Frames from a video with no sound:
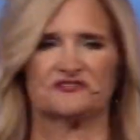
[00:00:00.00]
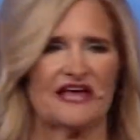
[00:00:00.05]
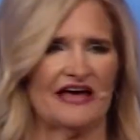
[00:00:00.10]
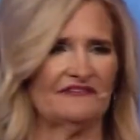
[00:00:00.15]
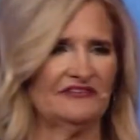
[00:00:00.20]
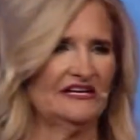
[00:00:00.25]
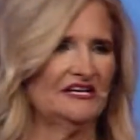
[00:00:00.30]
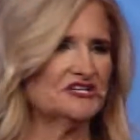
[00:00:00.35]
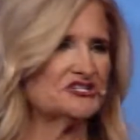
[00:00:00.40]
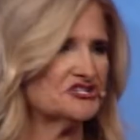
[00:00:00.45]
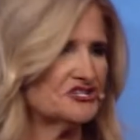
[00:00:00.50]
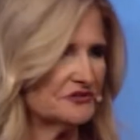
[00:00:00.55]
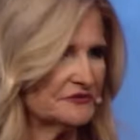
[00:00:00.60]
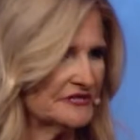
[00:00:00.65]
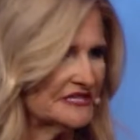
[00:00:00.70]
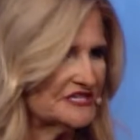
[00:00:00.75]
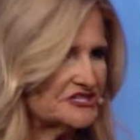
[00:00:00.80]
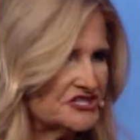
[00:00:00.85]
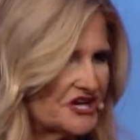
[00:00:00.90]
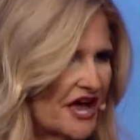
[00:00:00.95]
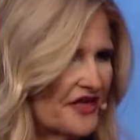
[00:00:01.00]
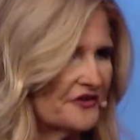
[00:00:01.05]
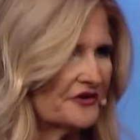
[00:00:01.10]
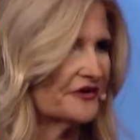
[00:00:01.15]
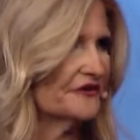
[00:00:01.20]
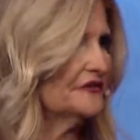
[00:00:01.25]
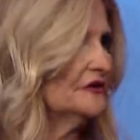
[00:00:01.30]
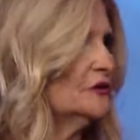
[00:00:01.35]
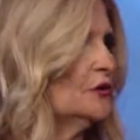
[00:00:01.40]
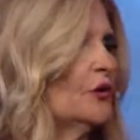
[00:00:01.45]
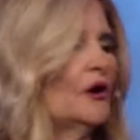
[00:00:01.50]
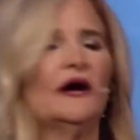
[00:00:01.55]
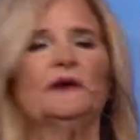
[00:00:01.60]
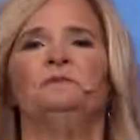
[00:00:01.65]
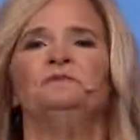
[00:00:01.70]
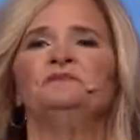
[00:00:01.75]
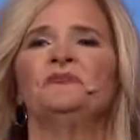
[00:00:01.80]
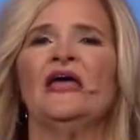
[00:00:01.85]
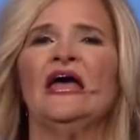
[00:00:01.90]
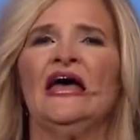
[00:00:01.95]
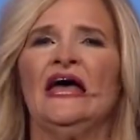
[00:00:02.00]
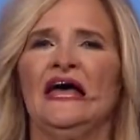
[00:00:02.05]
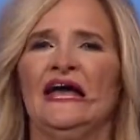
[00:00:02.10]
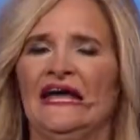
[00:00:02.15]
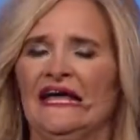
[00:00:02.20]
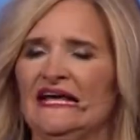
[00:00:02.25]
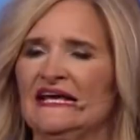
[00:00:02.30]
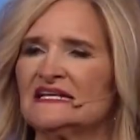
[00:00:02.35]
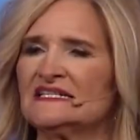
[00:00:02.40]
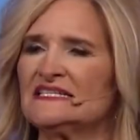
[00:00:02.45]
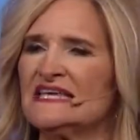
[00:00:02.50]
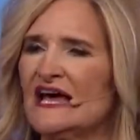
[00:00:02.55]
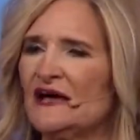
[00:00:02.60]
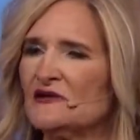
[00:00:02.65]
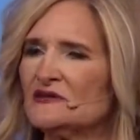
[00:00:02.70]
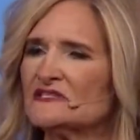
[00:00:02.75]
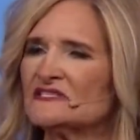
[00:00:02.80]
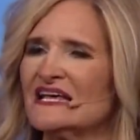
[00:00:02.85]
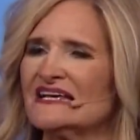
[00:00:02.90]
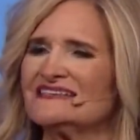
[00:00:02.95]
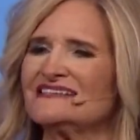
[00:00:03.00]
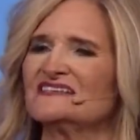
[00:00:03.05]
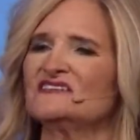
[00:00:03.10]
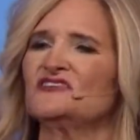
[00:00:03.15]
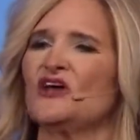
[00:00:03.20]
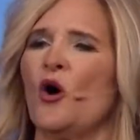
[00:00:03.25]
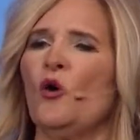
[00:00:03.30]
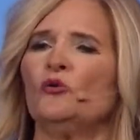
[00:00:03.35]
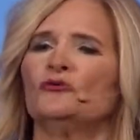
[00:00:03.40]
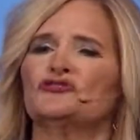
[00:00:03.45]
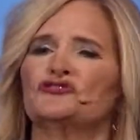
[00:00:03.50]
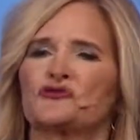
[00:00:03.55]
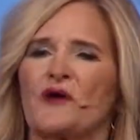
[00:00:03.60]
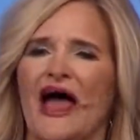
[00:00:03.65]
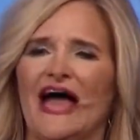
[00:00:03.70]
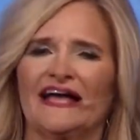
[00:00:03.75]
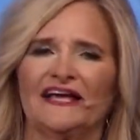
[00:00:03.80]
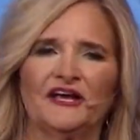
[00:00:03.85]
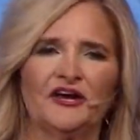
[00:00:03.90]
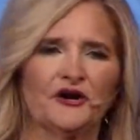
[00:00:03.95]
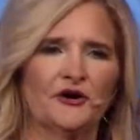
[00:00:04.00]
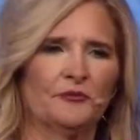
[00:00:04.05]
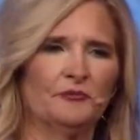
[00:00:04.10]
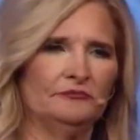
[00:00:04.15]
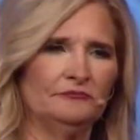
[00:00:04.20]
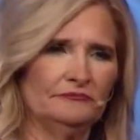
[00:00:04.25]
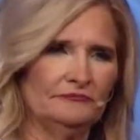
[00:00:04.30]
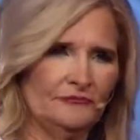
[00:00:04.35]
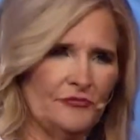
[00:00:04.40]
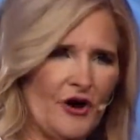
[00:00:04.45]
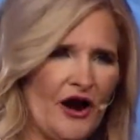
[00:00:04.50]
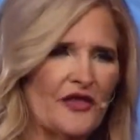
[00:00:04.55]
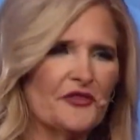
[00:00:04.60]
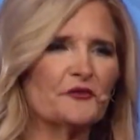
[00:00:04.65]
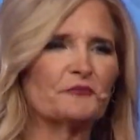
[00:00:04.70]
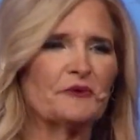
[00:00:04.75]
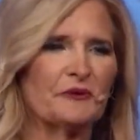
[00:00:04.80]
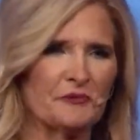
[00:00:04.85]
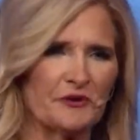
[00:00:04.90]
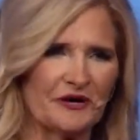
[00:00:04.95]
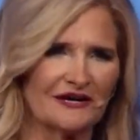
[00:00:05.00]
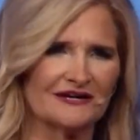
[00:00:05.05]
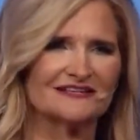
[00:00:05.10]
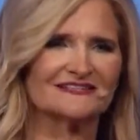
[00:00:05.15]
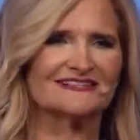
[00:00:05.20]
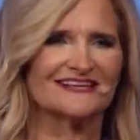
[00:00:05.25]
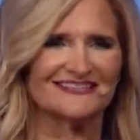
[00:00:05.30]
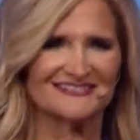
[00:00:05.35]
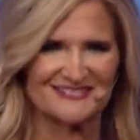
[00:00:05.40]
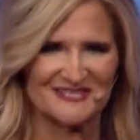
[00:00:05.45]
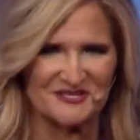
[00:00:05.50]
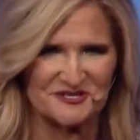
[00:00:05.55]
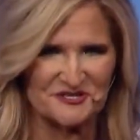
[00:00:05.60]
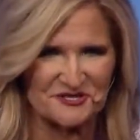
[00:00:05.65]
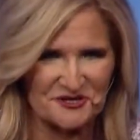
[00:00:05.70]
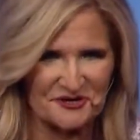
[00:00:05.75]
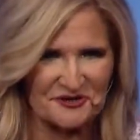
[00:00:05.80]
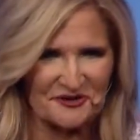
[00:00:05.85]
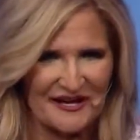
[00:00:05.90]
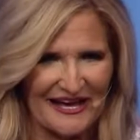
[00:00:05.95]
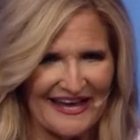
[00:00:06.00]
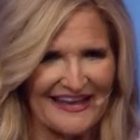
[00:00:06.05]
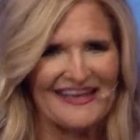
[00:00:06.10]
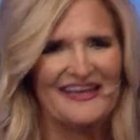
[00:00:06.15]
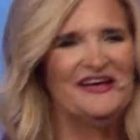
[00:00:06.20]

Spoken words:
have an issue with each other in the Lord, it tells us don't drag your brother, but we're going to say sister, okay?